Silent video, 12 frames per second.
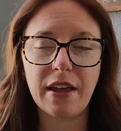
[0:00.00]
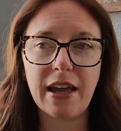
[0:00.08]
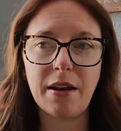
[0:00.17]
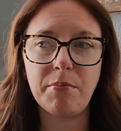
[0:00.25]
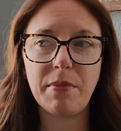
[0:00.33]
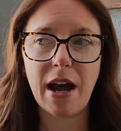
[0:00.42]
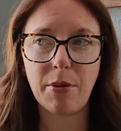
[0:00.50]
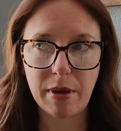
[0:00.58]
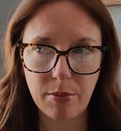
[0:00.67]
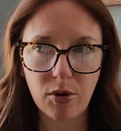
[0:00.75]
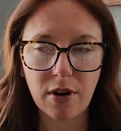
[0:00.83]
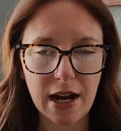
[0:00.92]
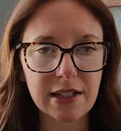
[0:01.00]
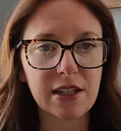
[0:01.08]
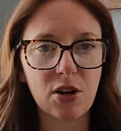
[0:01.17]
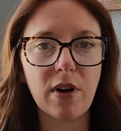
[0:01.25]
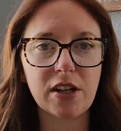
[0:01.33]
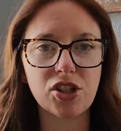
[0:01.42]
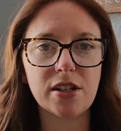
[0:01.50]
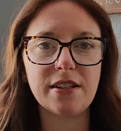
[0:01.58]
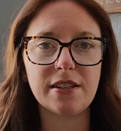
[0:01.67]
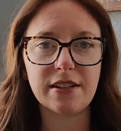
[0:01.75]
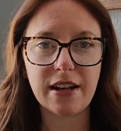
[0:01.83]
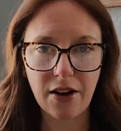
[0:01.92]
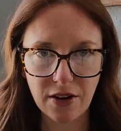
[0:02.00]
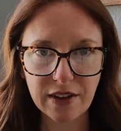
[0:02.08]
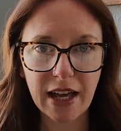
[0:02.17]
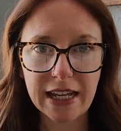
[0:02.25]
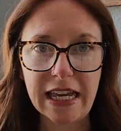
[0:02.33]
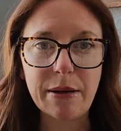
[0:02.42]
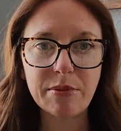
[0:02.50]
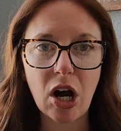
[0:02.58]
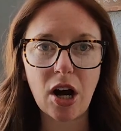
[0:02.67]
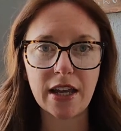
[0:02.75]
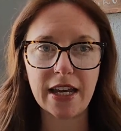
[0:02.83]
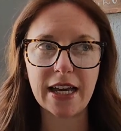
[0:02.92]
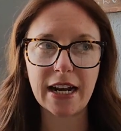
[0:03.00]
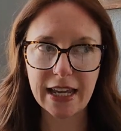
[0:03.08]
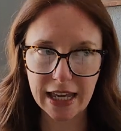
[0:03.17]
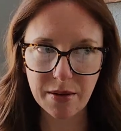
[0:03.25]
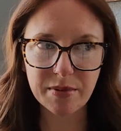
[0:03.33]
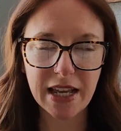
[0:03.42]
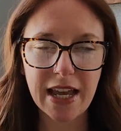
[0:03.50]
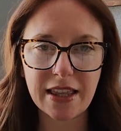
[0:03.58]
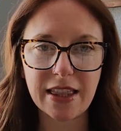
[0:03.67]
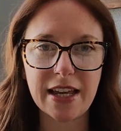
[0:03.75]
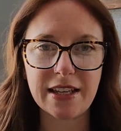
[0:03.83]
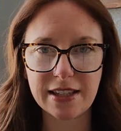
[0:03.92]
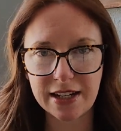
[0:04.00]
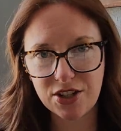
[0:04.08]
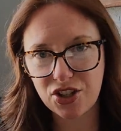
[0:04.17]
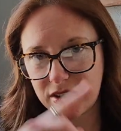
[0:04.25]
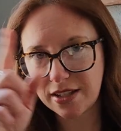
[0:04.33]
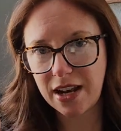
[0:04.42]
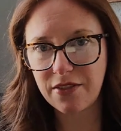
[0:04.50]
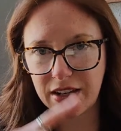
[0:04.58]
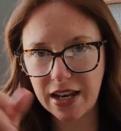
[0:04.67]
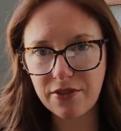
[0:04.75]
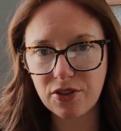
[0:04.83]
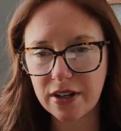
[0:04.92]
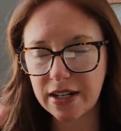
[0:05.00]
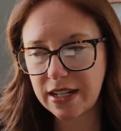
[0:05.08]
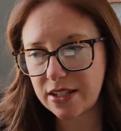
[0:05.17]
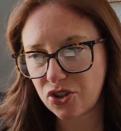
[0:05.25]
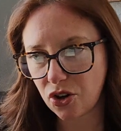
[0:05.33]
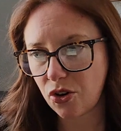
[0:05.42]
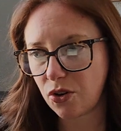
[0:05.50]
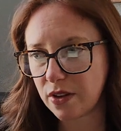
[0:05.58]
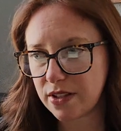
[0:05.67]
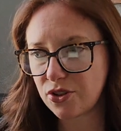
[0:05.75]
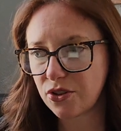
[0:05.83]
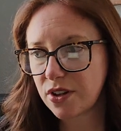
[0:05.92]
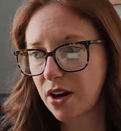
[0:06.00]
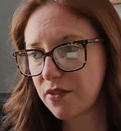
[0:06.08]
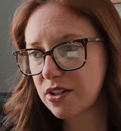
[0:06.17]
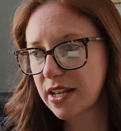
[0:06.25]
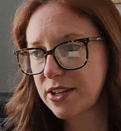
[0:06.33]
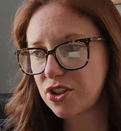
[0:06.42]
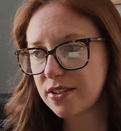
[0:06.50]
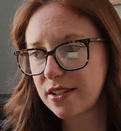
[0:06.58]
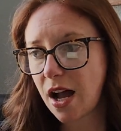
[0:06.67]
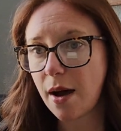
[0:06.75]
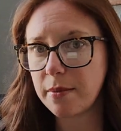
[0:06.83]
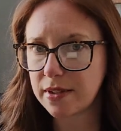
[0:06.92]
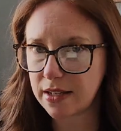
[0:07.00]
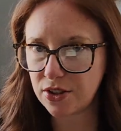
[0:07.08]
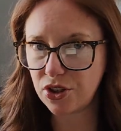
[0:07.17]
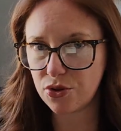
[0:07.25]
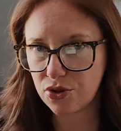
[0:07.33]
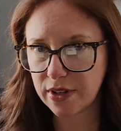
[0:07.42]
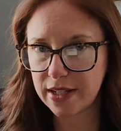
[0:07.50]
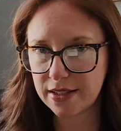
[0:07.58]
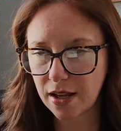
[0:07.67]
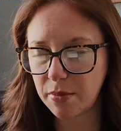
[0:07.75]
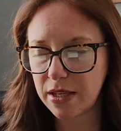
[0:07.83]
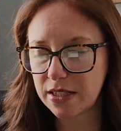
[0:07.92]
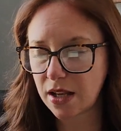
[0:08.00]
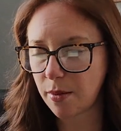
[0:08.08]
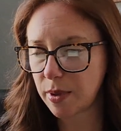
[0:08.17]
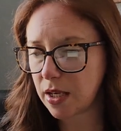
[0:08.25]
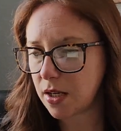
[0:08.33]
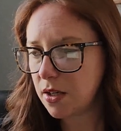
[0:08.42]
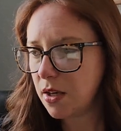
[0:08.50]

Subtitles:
and now people are asking questions, and now I've got to keep talking and I keep saying things, and it's just kind of a never-ending circle until the conversation stops, and usually it's not me stopping it.